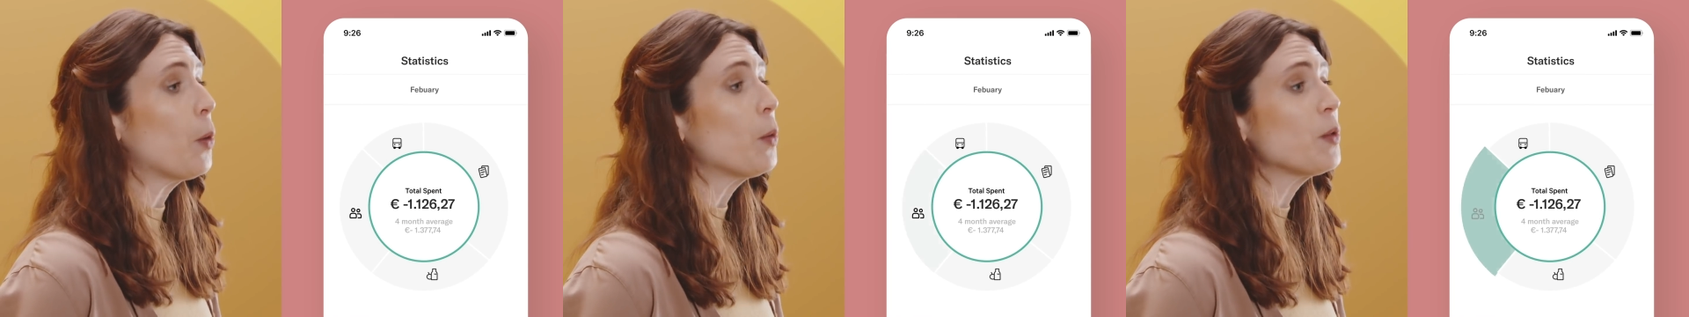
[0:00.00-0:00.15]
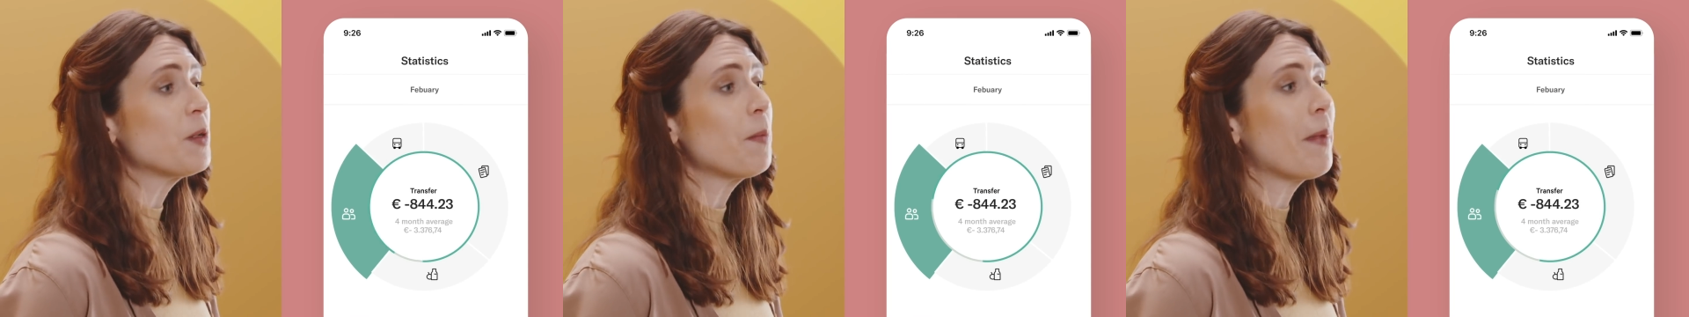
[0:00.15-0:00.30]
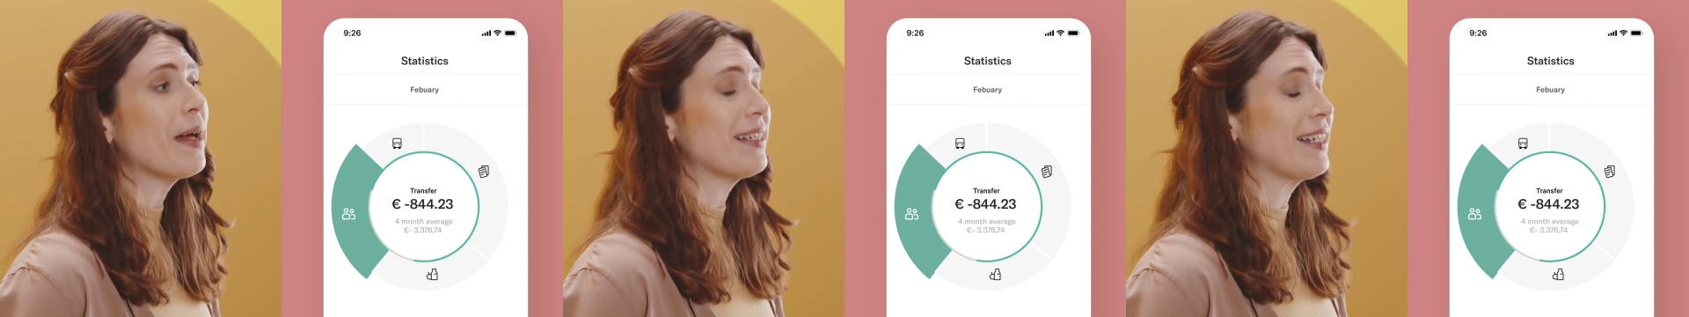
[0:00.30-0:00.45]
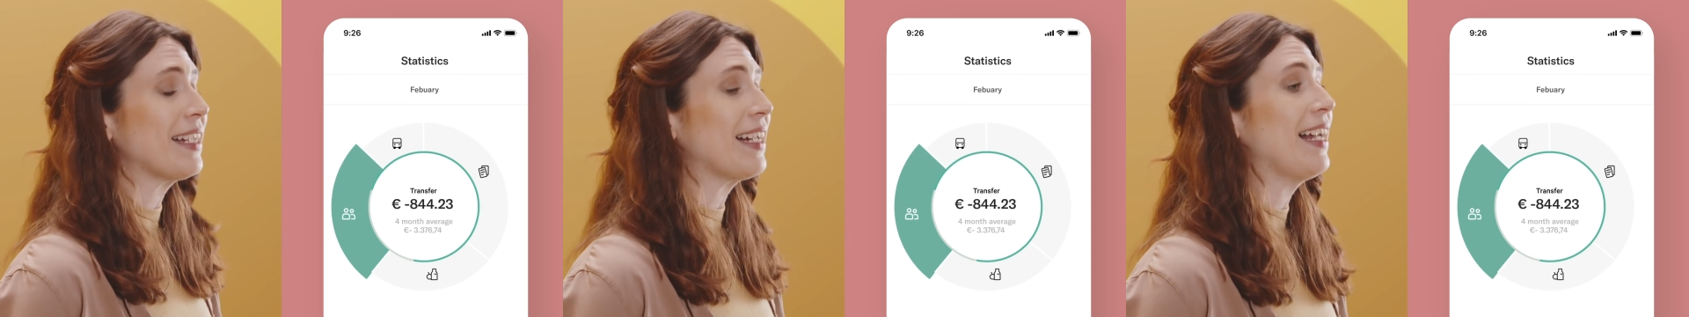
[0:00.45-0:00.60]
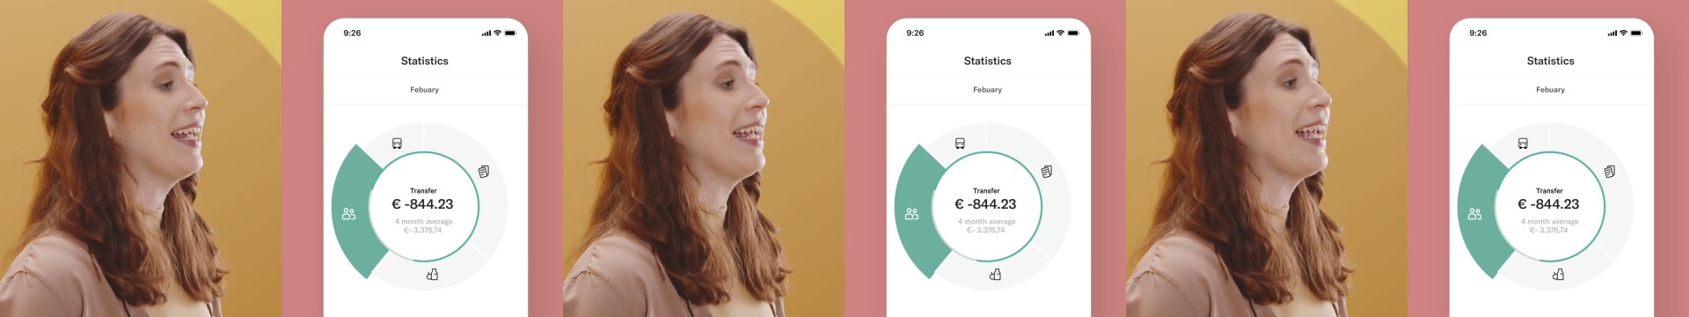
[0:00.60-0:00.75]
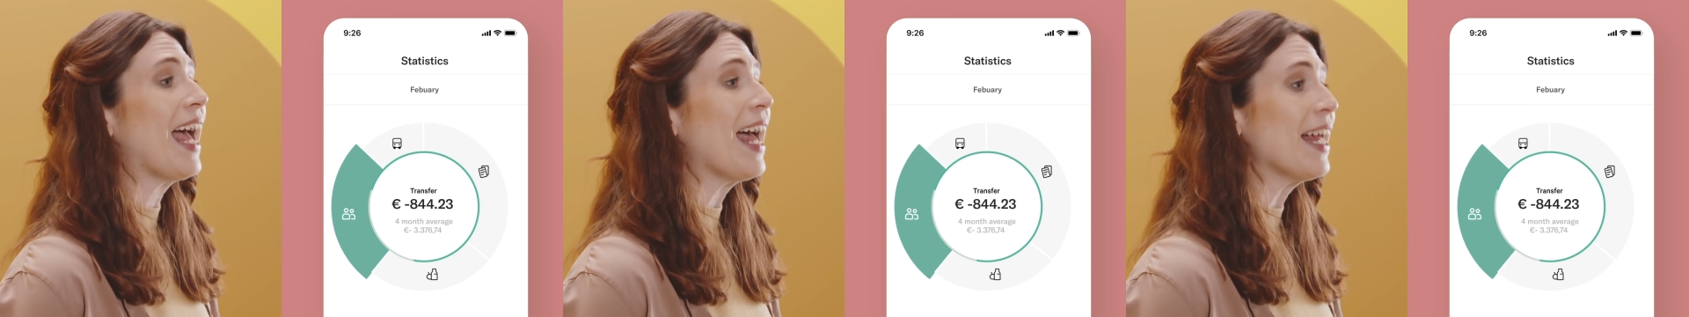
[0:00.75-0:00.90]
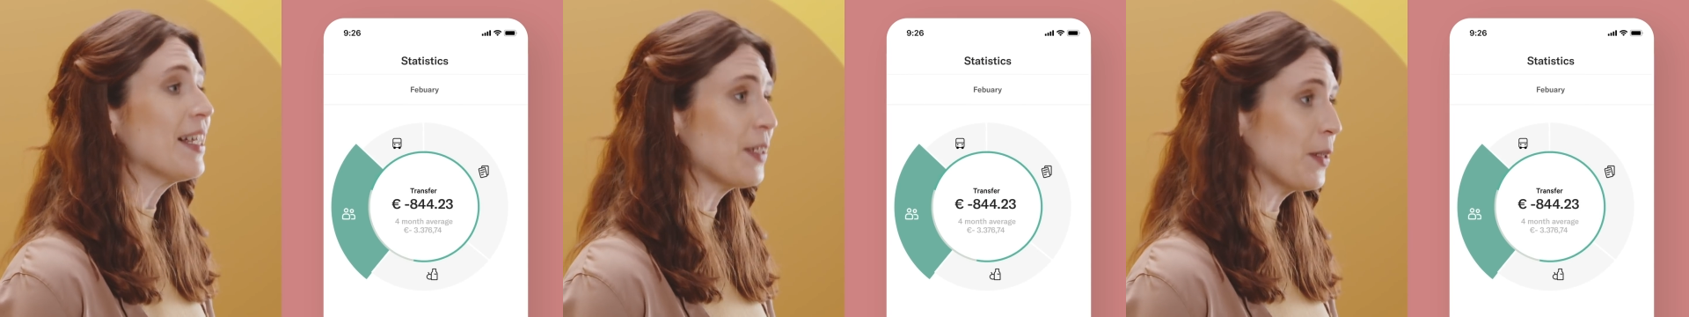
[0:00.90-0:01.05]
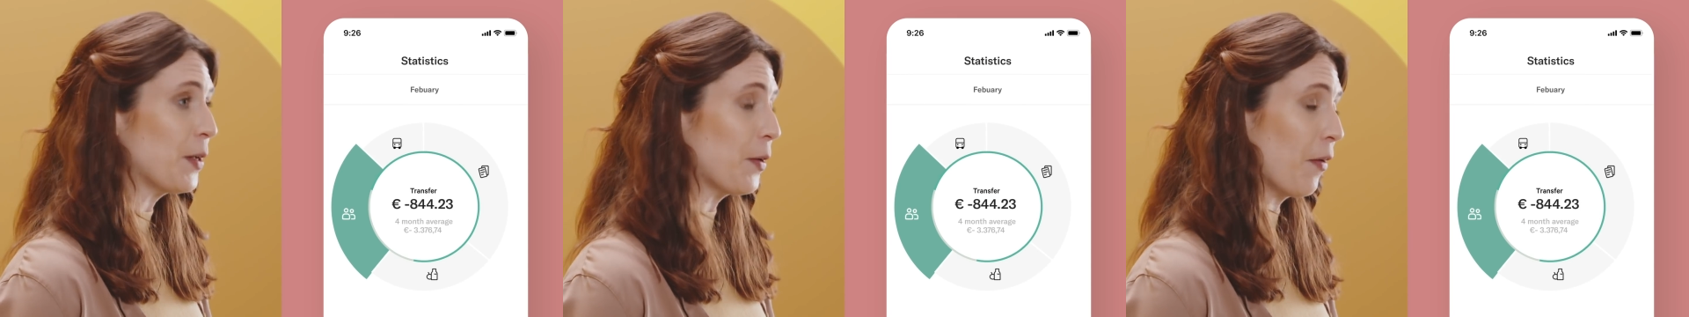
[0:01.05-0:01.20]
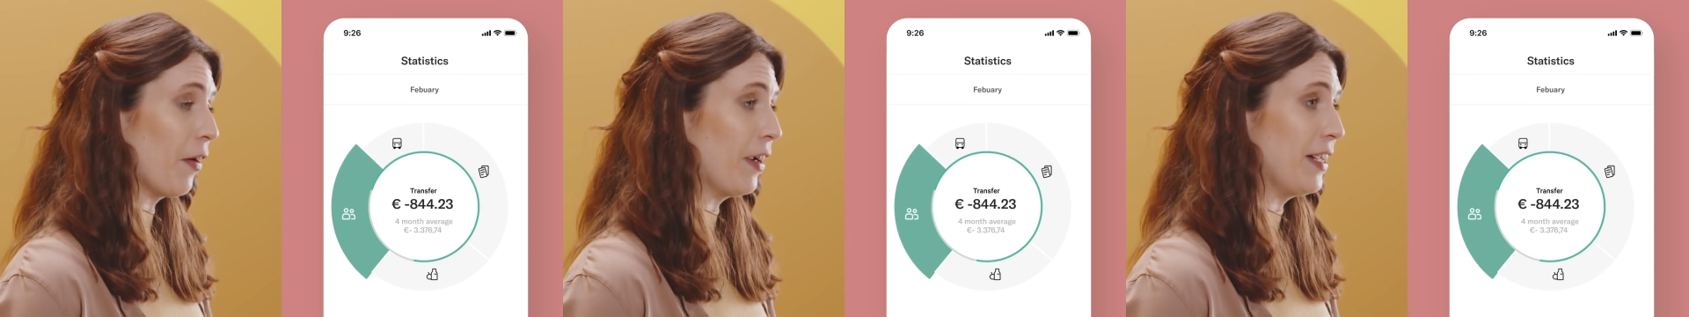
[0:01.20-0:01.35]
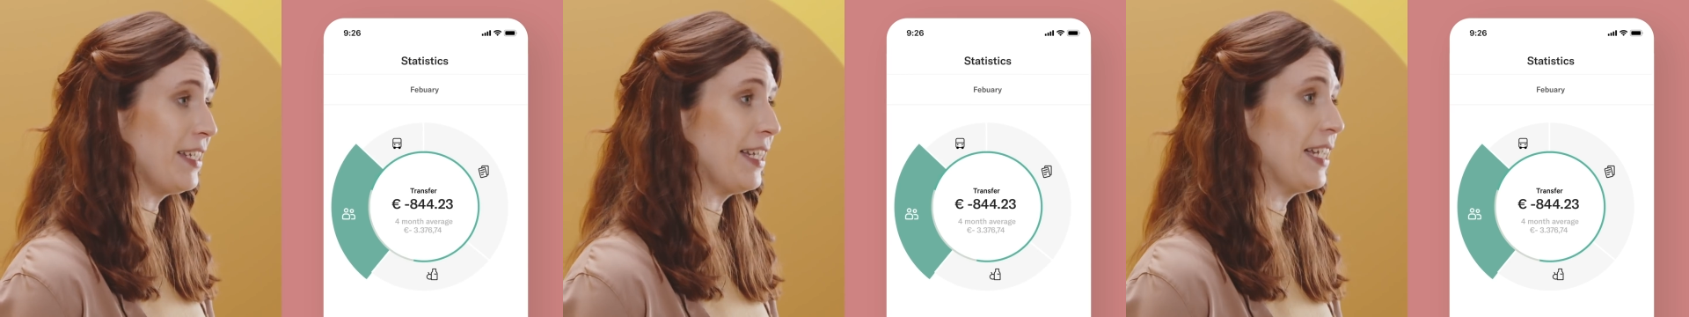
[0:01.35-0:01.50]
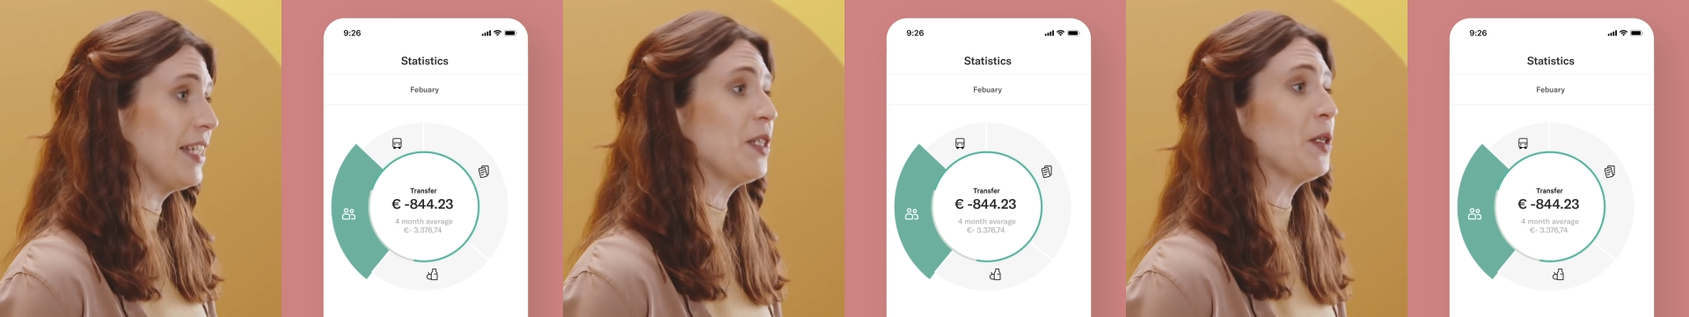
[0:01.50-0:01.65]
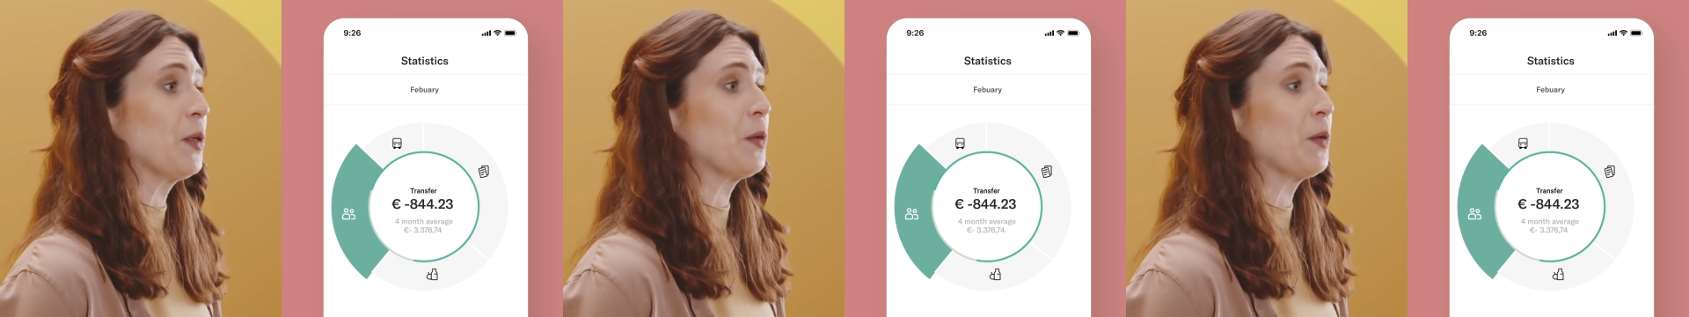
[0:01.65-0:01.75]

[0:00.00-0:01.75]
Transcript: automatically categorises